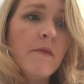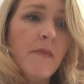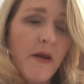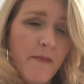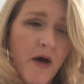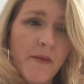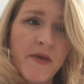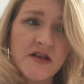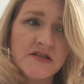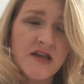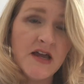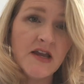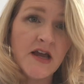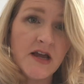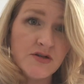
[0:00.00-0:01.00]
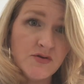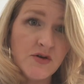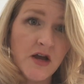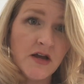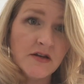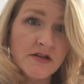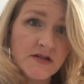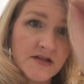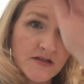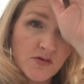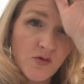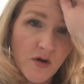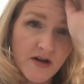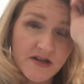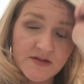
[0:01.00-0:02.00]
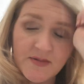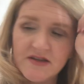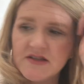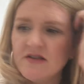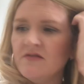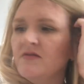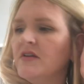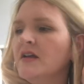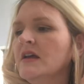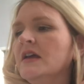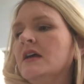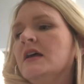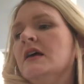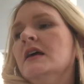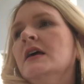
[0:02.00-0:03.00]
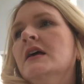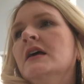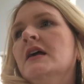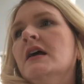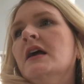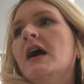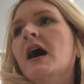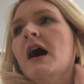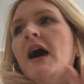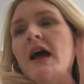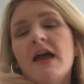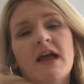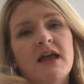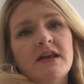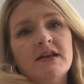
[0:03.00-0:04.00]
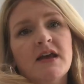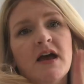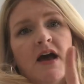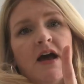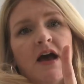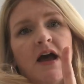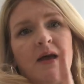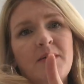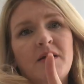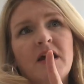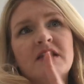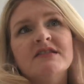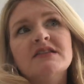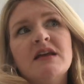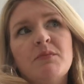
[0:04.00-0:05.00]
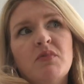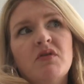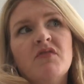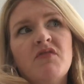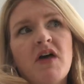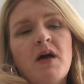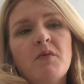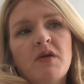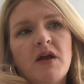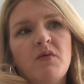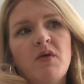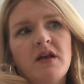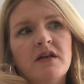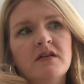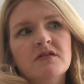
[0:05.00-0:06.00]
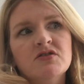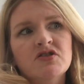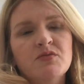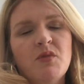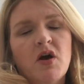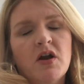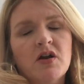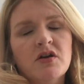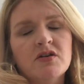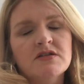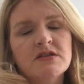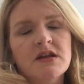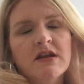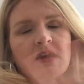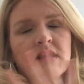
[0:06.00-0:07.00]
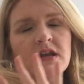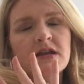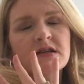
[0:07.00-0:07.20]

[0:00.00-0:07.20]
My mom has that. I do not because it's quite expensive. And I got a sample of that when I went and she bought hers and it